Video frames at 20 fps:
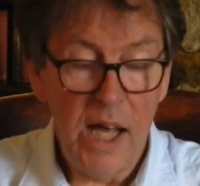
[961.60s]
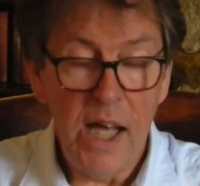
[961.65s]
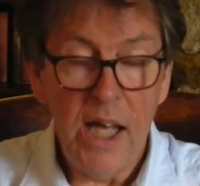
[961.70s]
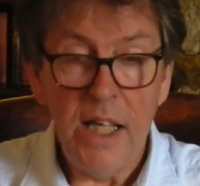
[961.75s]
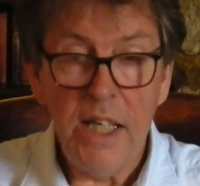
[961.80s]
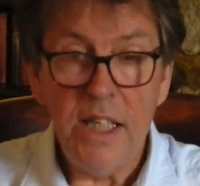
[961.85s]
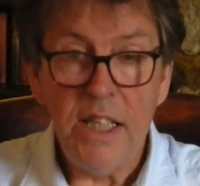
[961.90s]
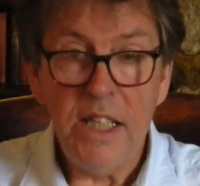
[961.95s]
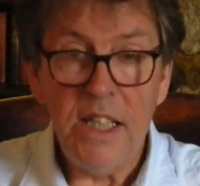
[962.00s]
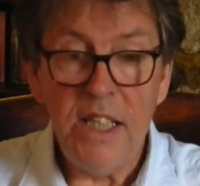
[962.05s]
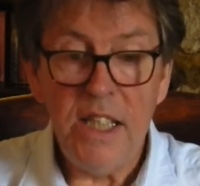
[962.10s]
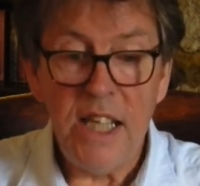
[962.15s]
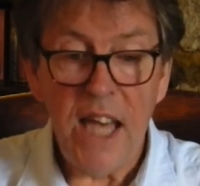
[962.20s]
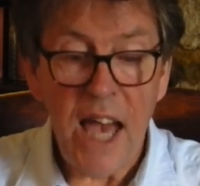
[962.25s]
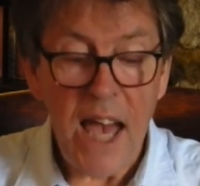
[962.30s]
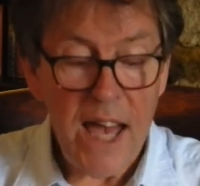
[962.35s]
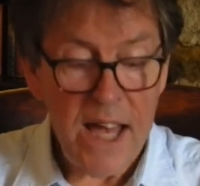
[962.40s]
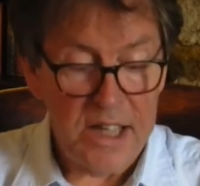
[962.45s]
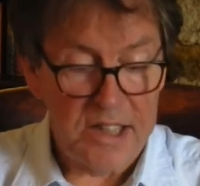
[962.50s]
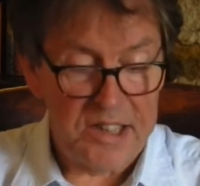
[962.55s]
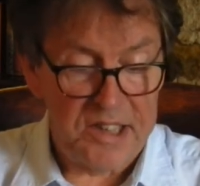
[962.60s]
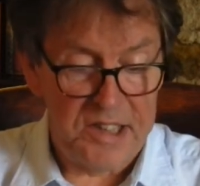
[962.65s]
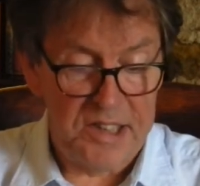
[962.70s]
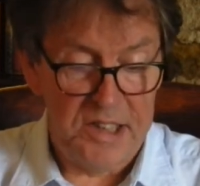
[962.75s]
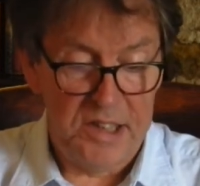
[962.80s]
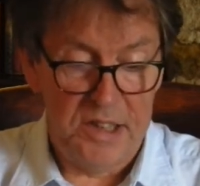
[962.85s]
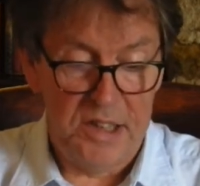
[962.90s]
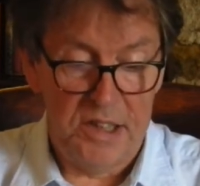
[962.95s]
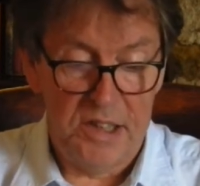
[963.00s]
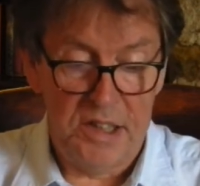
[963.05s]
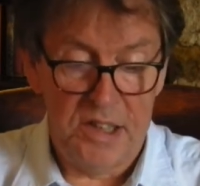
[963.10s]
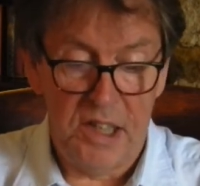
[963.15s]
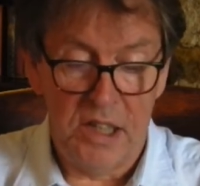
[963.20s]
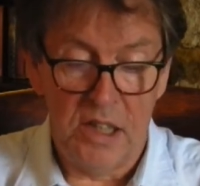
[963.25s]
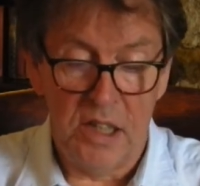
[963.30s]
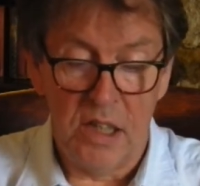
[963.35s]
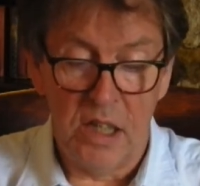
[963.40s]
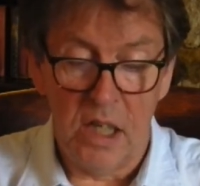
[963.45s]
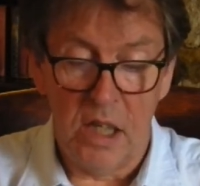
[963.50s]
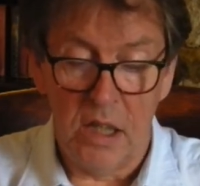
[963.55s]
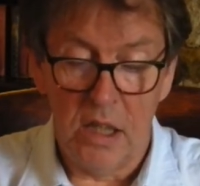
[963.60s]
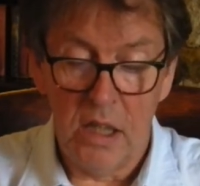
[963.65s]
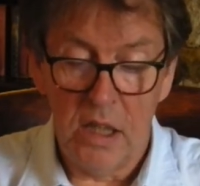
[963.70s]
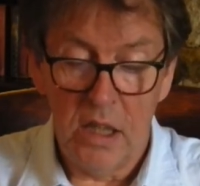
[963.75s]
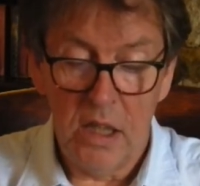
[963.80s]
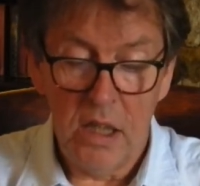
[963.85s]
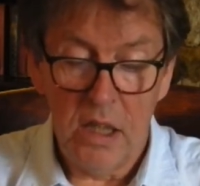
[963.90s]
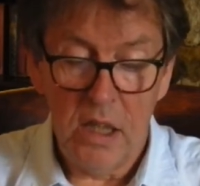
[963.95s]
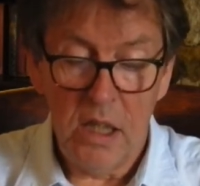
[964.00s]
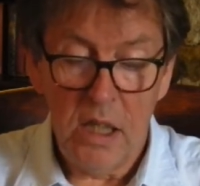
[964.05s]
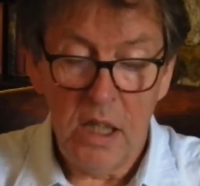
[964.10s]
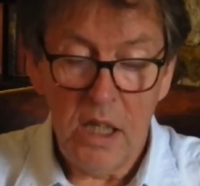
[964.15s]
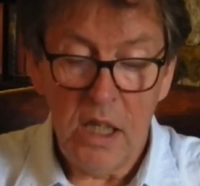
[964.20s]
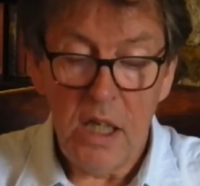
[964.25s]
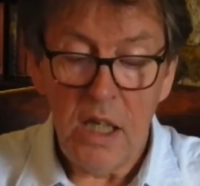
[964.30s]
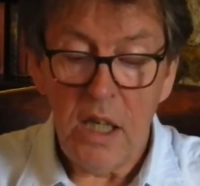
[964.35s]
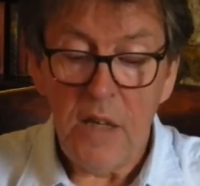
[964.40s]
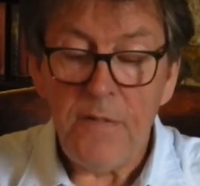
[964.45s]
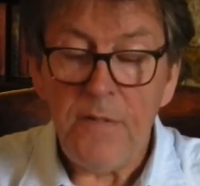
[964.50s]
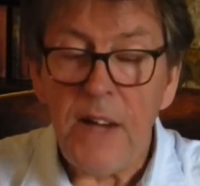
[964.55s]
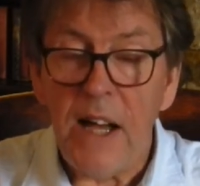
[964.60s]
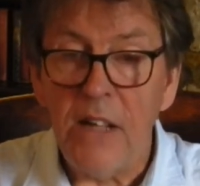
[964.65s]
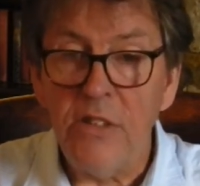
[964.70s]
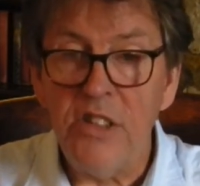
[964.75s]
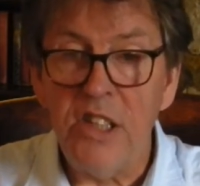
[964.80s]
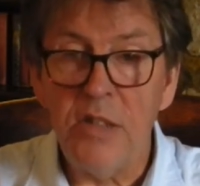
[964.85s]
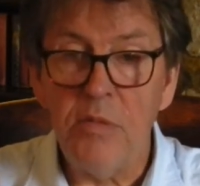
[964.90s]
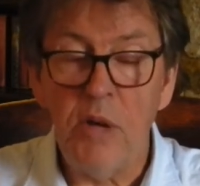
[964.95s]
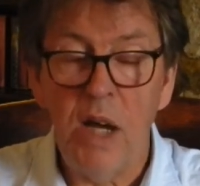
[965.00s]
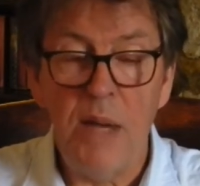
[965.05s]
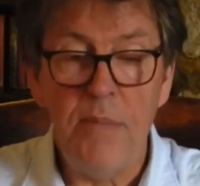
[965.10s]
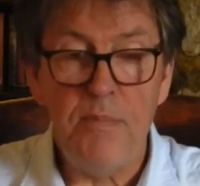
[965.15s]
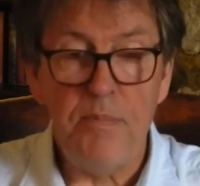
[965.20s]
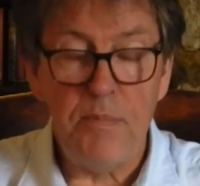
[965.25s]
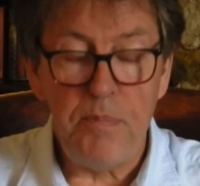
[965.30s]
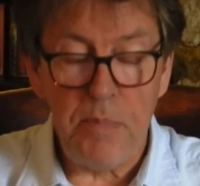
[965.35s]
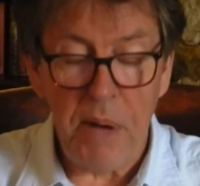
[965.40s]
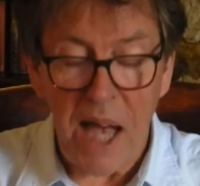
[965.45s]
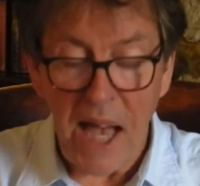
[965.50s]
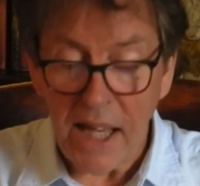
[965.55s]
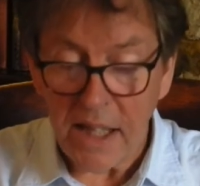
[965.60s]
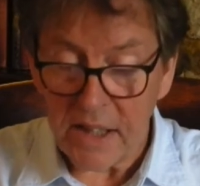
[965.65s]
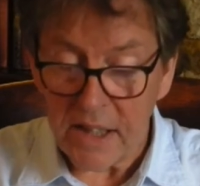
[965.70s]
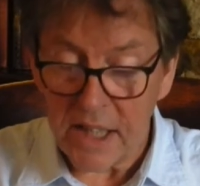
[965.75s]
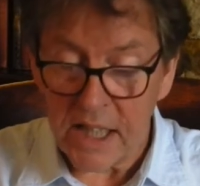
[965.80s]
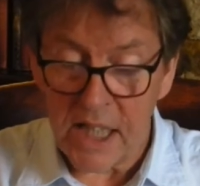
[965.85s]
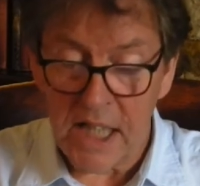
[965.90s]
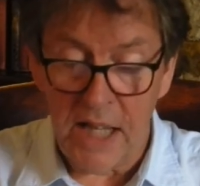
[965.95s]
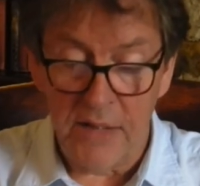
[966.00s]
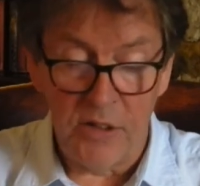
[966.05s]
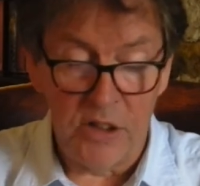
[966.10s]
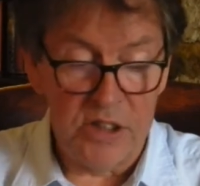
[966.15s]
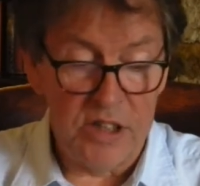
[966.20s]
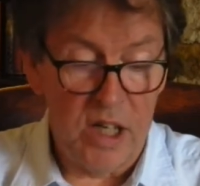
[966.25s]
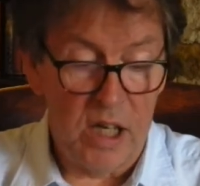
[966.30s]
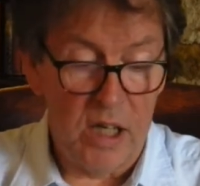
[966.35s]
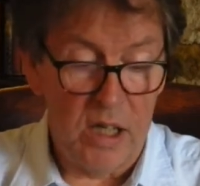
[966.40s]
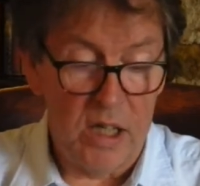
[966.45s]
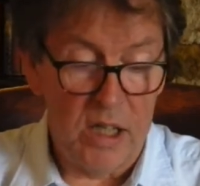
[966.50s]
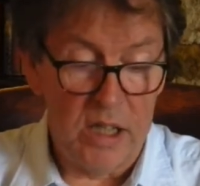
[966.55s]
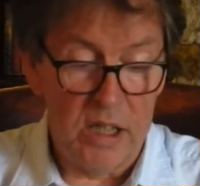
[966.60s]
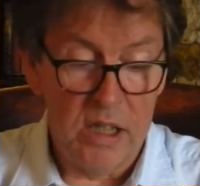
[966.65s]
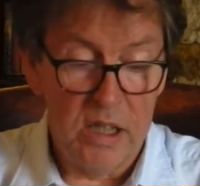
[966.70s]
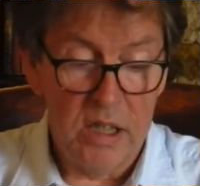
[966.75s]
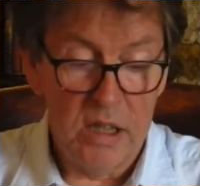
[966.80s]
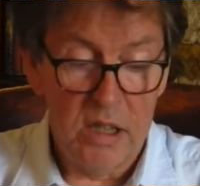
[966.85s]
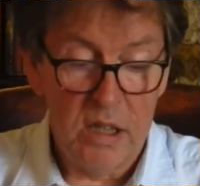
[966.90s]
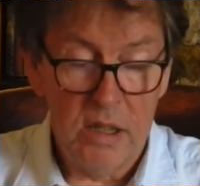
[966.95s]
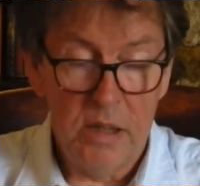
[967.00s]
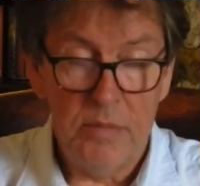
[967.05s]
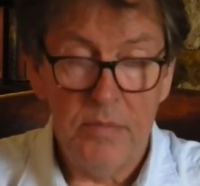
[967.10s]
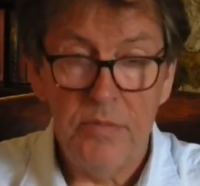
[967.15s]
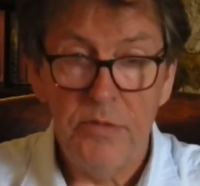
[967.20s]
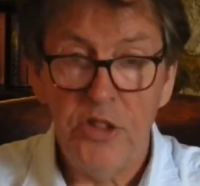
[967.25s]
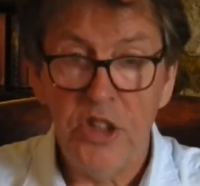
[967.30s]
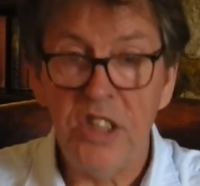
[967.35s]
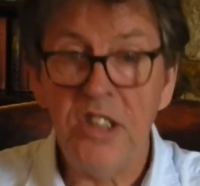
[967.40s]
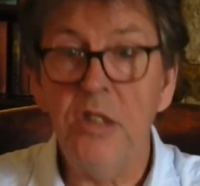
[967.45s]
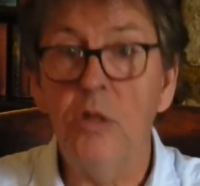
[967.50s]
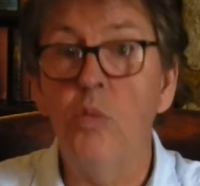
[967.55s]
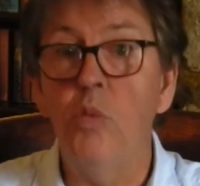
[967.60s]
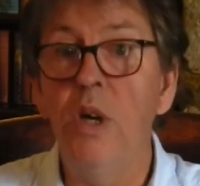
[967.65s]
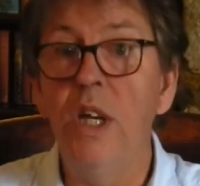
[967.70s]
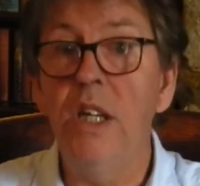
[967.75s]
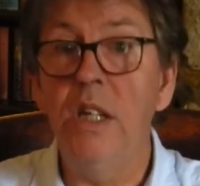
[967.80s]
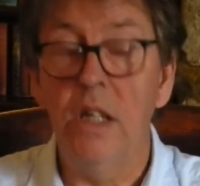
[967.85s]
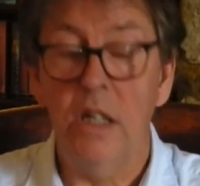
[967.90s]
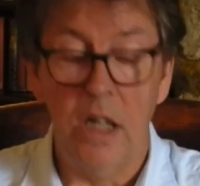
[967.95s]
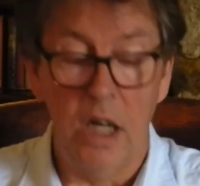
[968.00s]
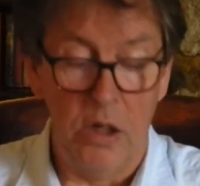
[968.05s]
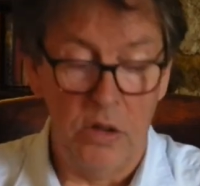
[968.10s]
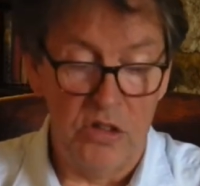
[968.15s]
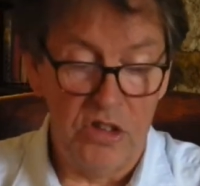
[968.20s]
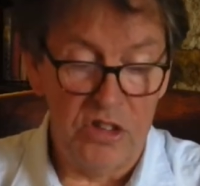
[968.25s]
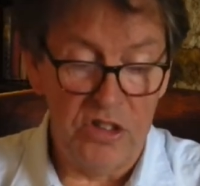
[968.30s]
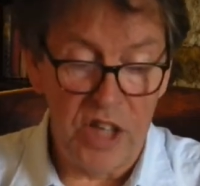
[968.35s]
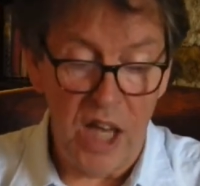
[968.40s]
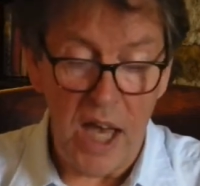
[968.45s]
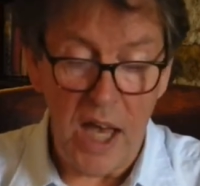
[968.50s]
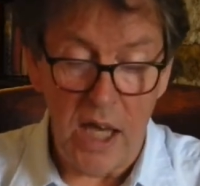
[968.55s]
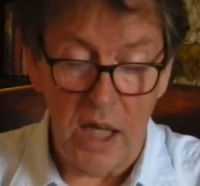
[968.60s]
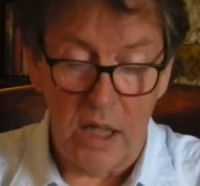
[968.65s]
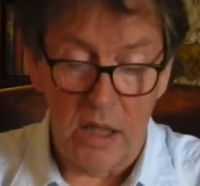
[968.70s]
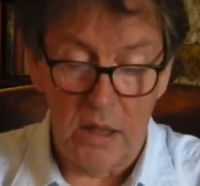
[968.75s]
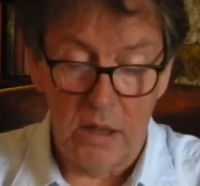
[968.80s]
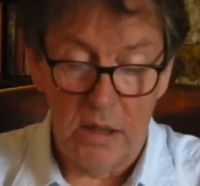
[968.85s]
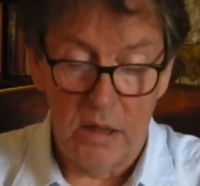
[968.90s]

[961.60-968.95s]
"Yes," said the girl. "He found his way back, the clever darling, just a week ago today.